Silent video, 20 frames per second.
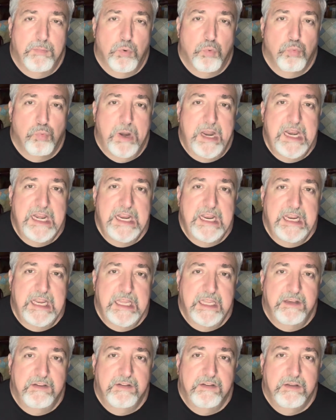reading
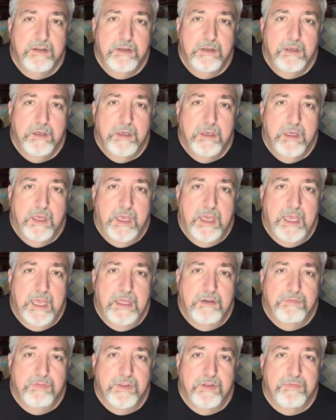it
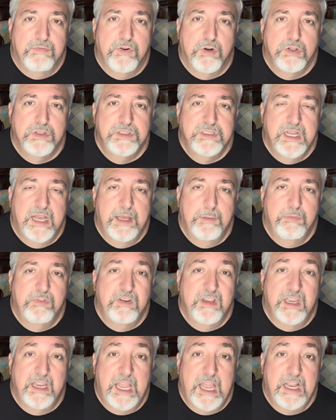and for the first time
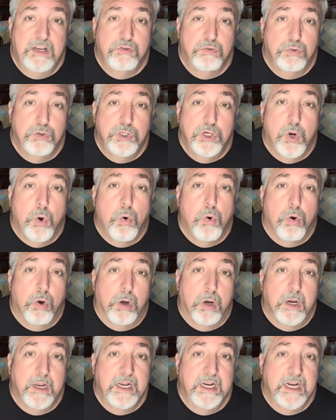seeing actual
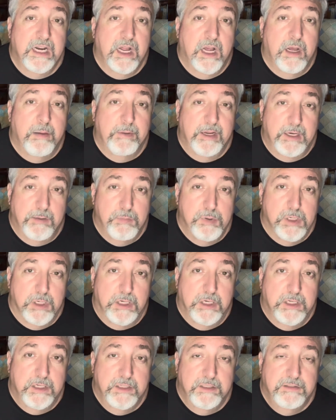gore in a comic book
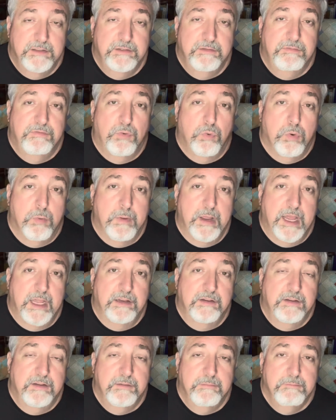format.
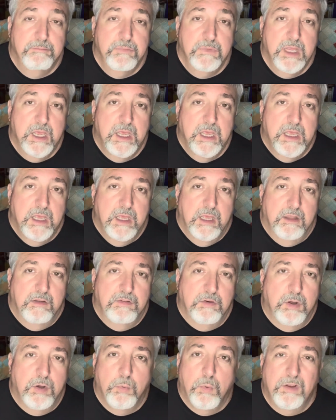
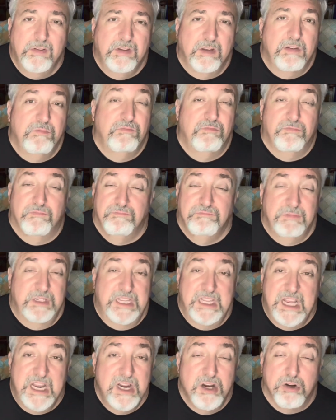So it wasn't
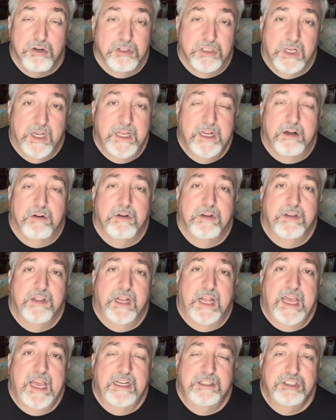years later until
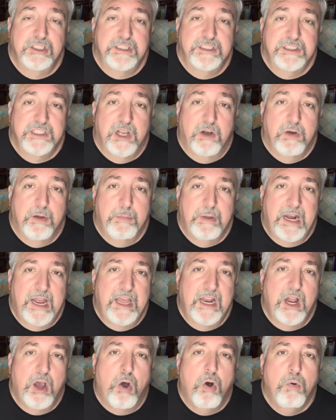I actually saw it, but I had
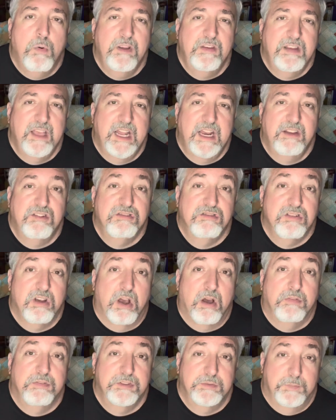always had a
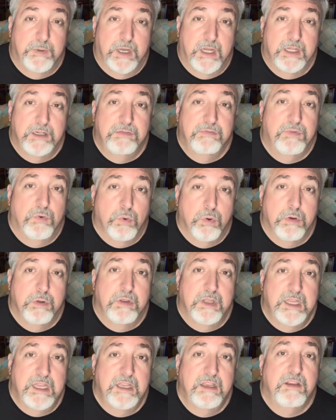soft spot for
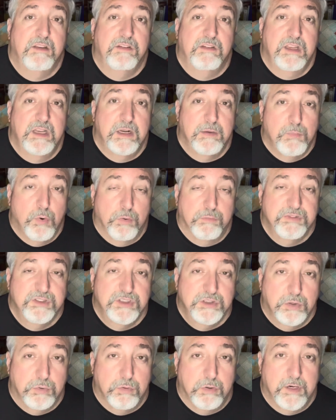the Xenomorph
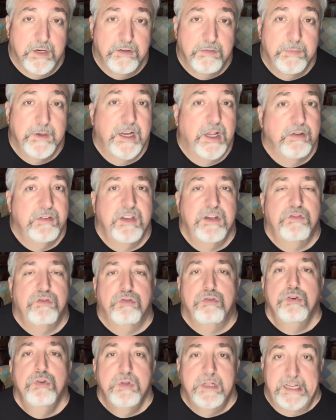stories because it
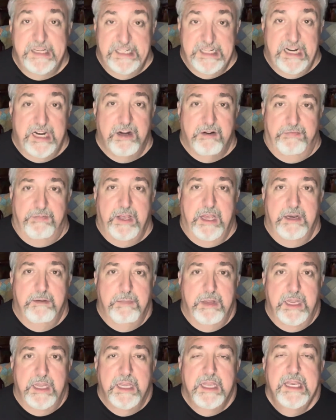truly terrified
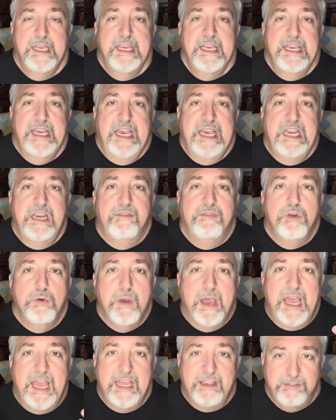me. And if you
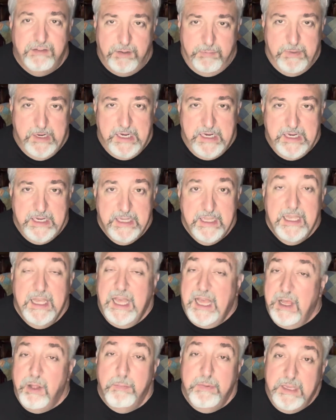ask me,
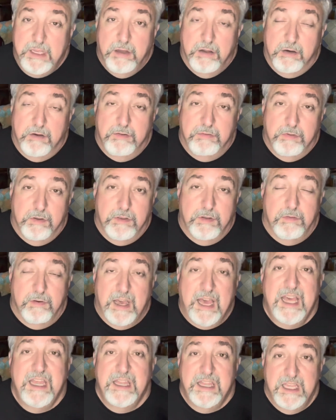I'll be honest with you,
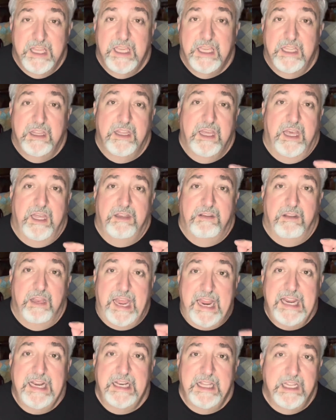I think that
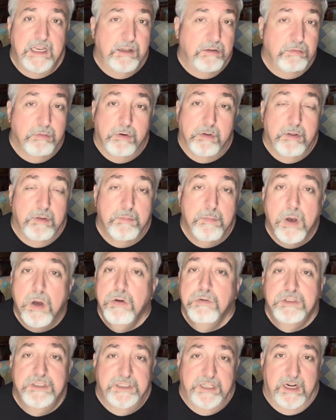Alien is one of the
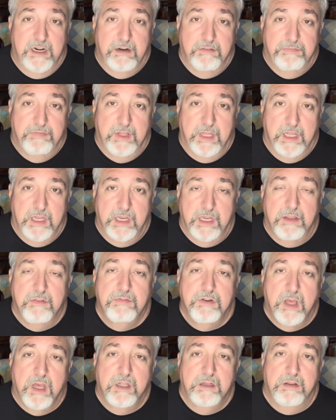most terrifying, if
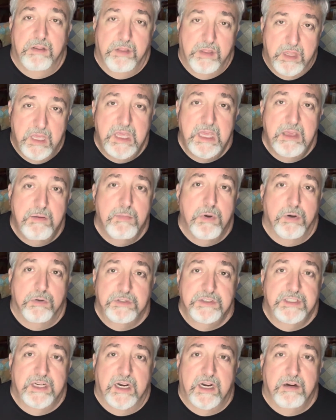not the
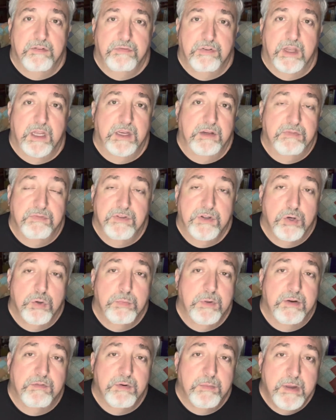most terrifying film
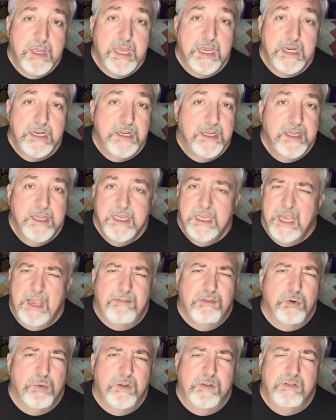ever made.
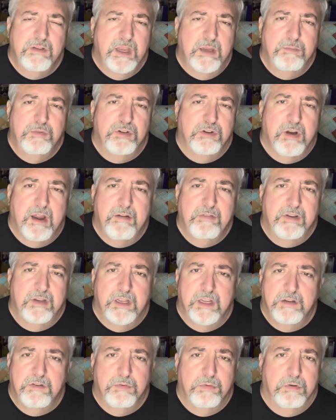Everyone seems to
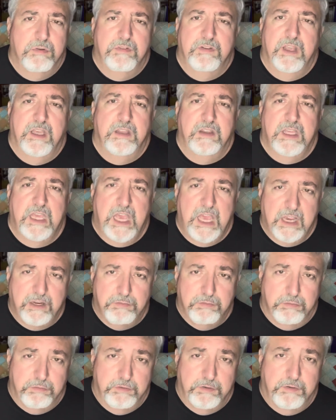gravitate towards saying The
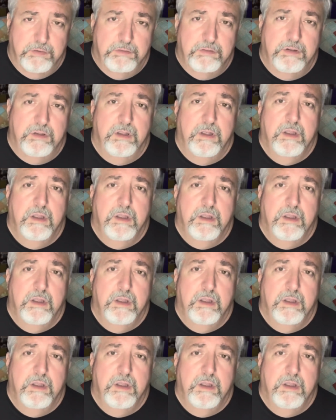Exorcist